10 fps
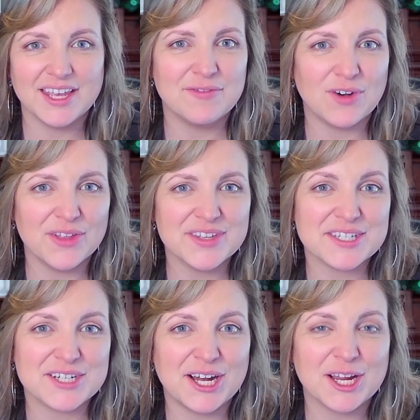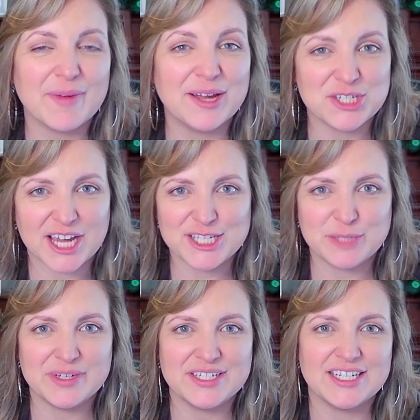all this talk about
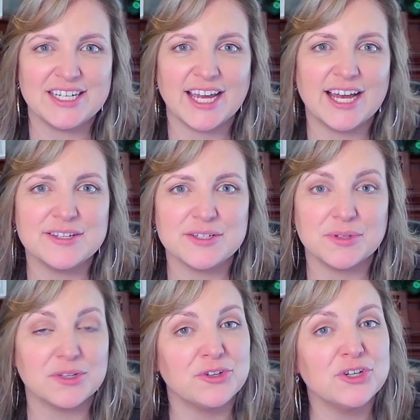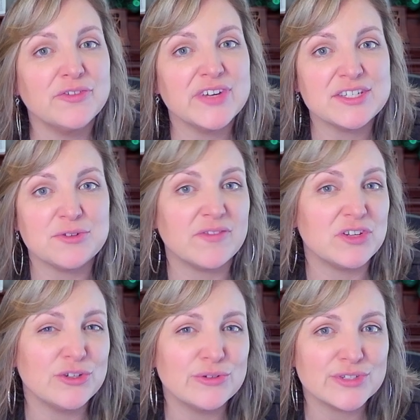ChatGPT has you a little nervous, you haven't
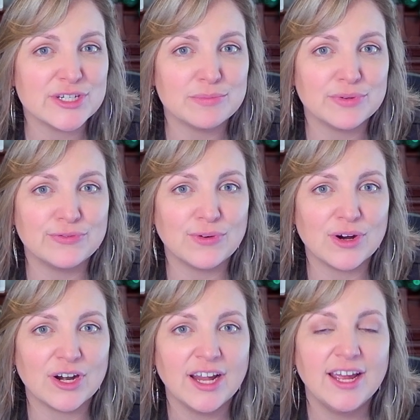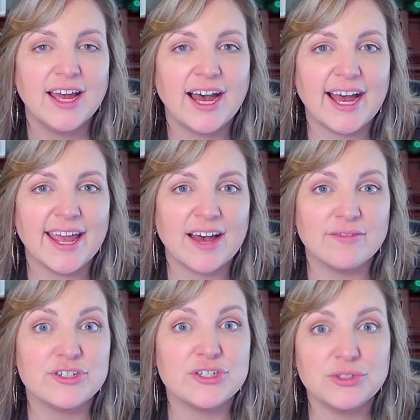used it before, I have
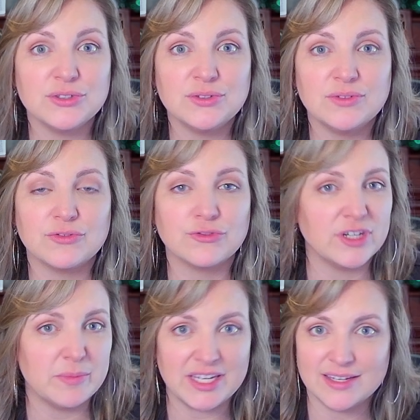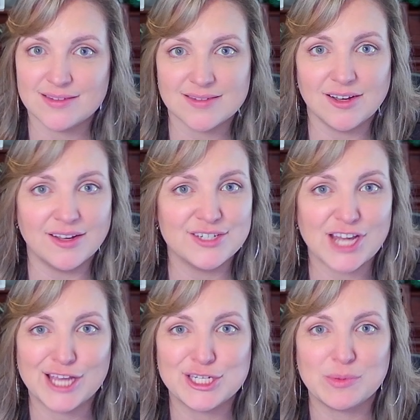2 freebies on
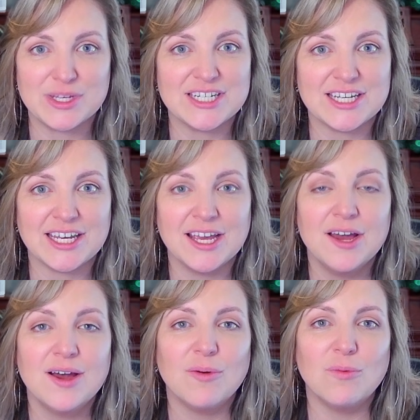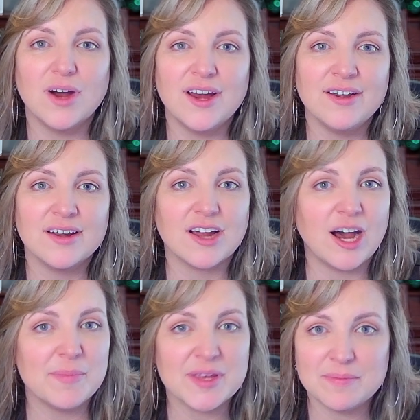ChatGPT. One,
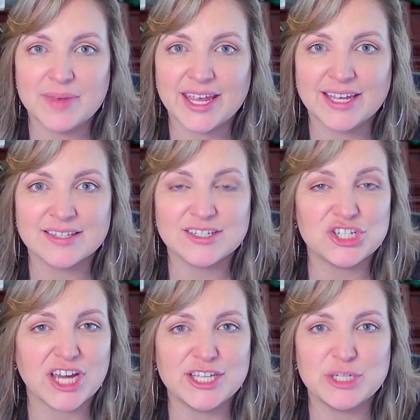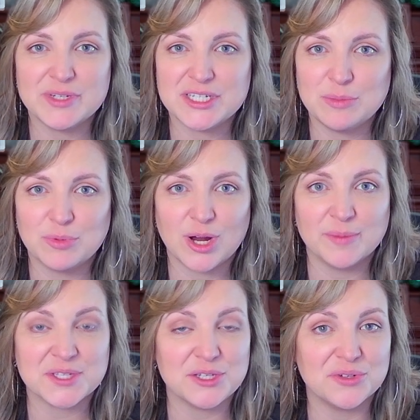copy and paste ChatGPT prompts
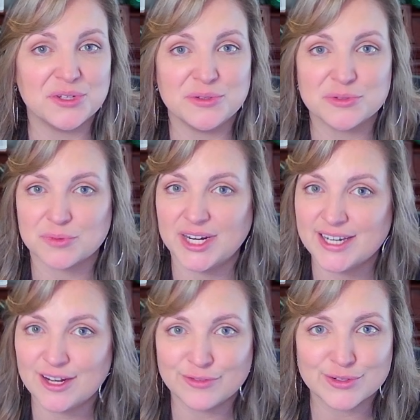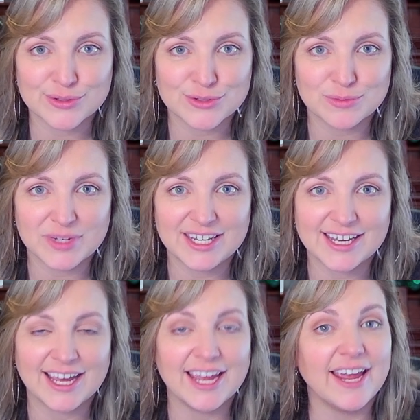that you can use right now for social
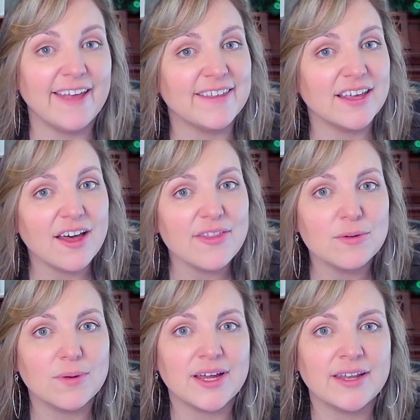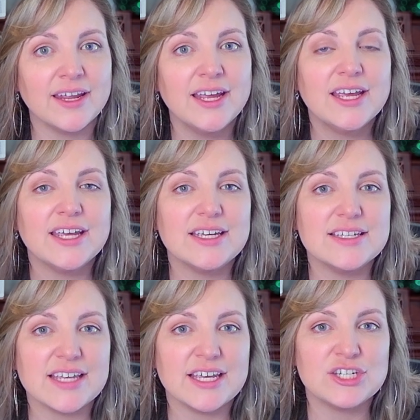media, and the other one is
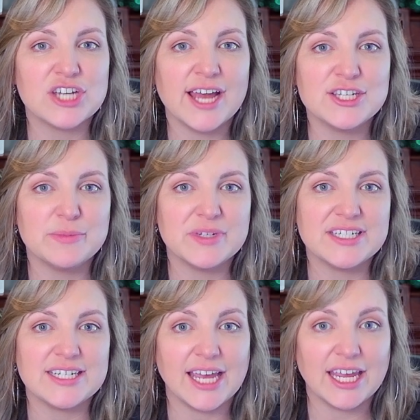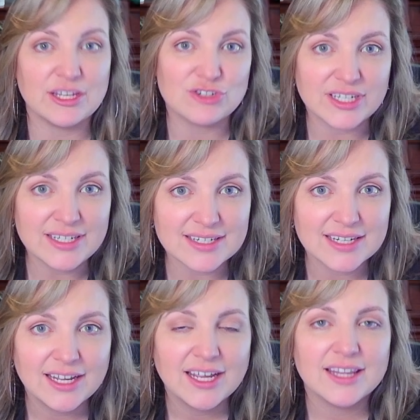a ChatGPT agent
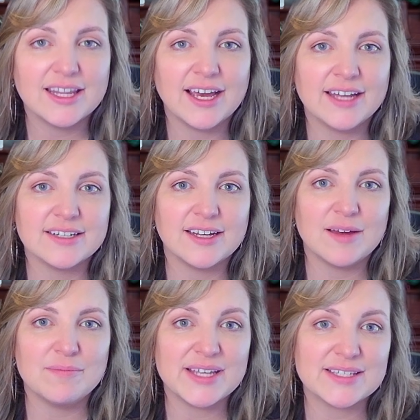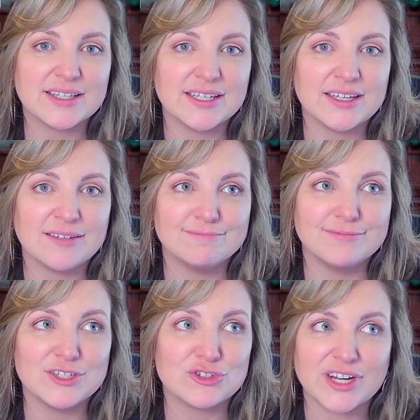that basically
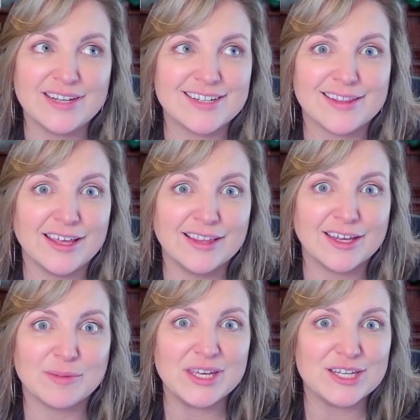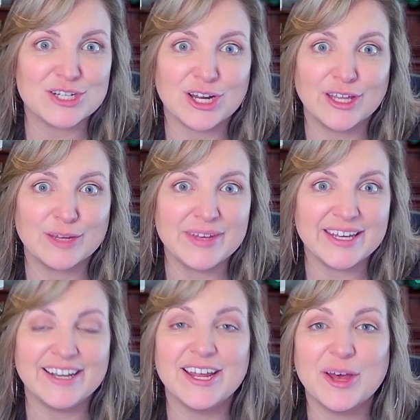is trained to think like me and talk like me
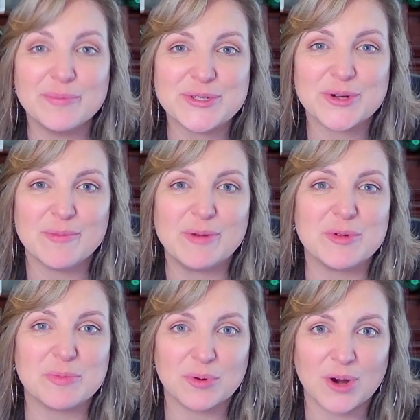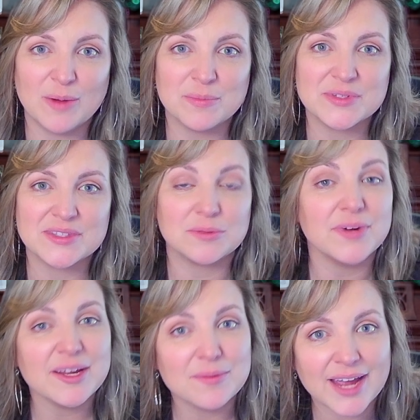and helps you come up with prompts the
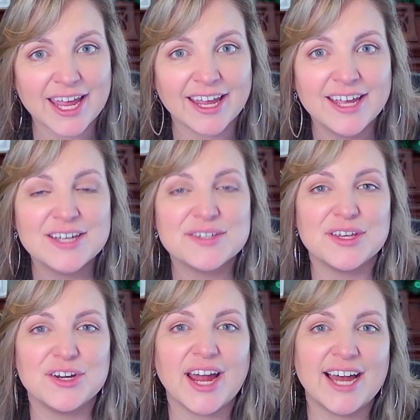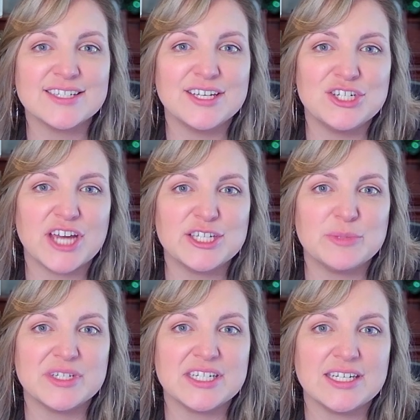right way so that you're asking
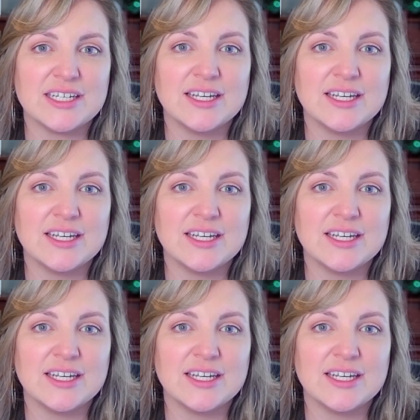ChatGPT